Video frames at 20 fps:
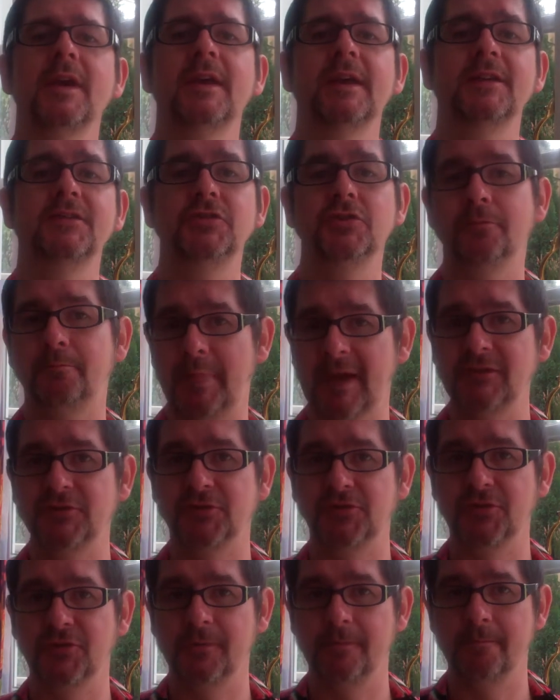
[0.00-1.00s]
in your
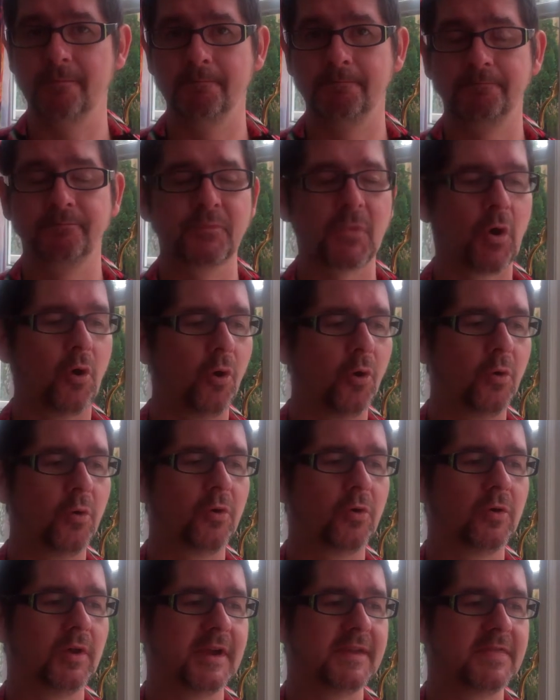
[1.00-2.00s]
bedroom
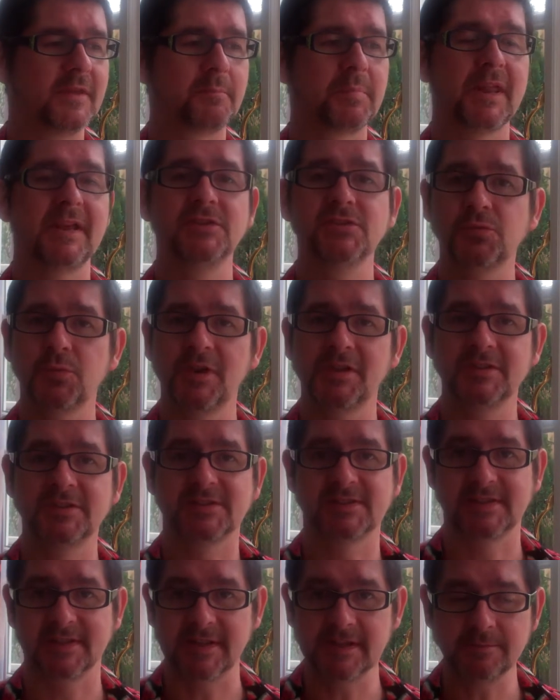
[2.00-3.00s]
or in the place where you
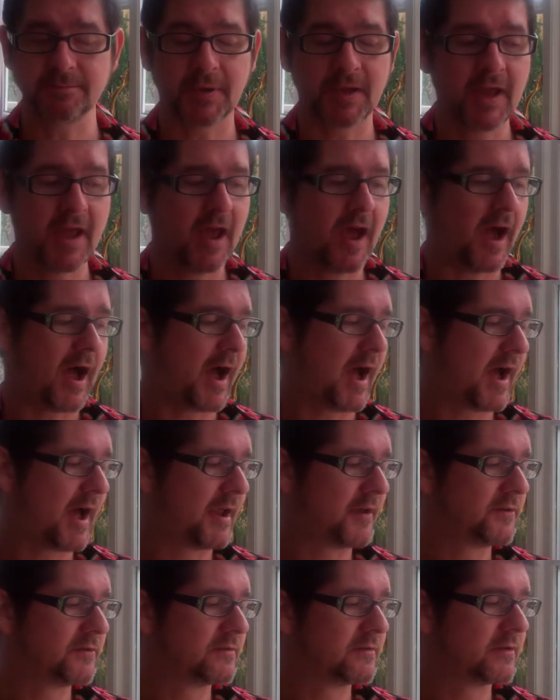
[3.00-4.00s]
sleep,
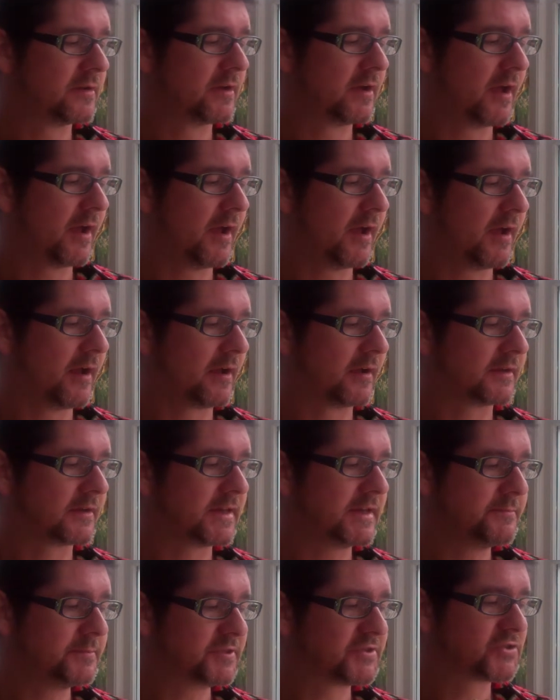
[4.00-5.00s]
and
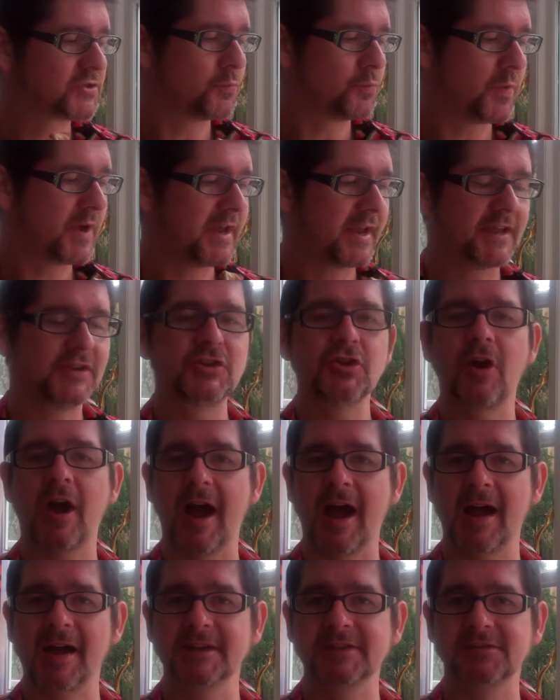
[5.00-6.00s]
keep it somewhere in your
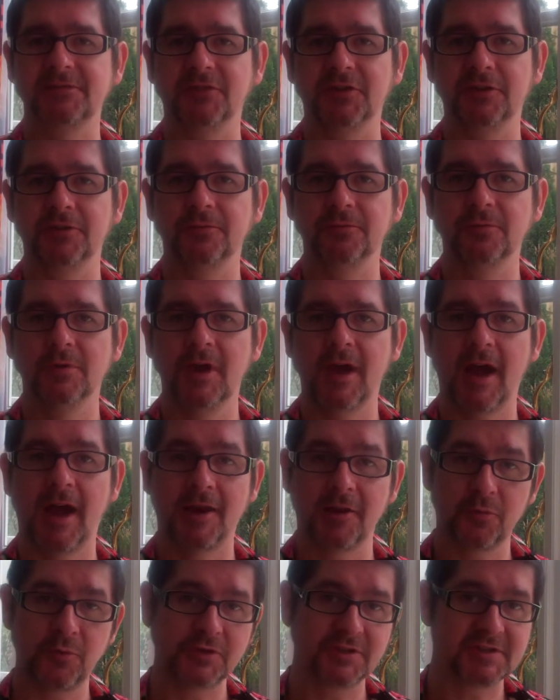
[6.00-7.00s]
eyes view. And
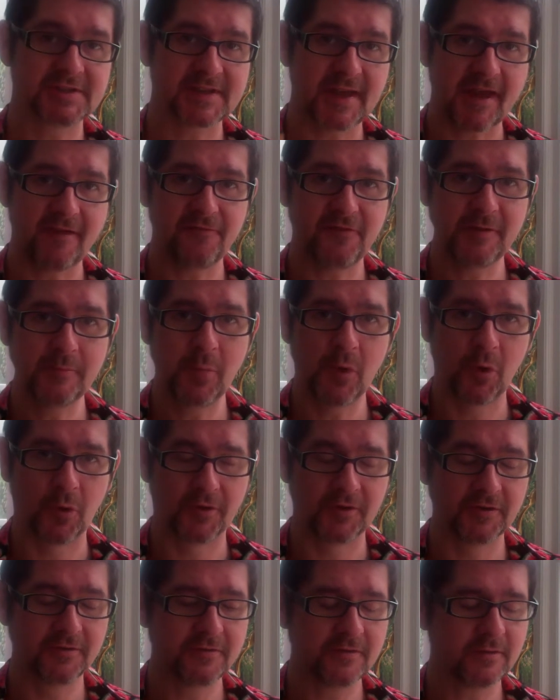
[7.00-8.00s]
I want you to, every
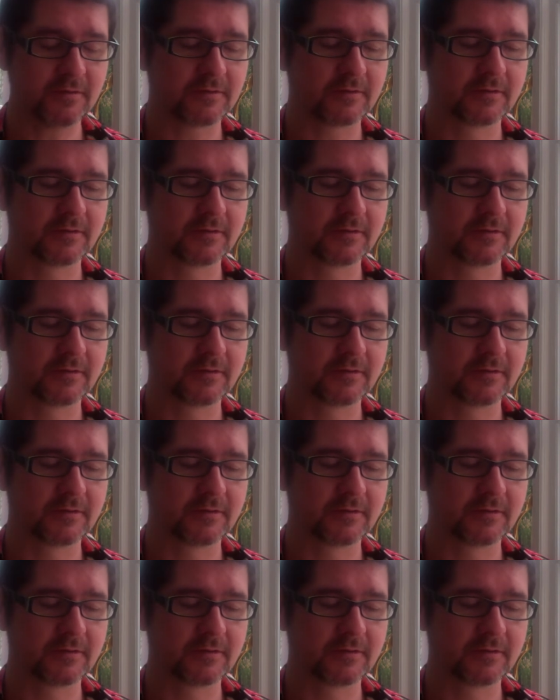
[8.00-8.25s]
morning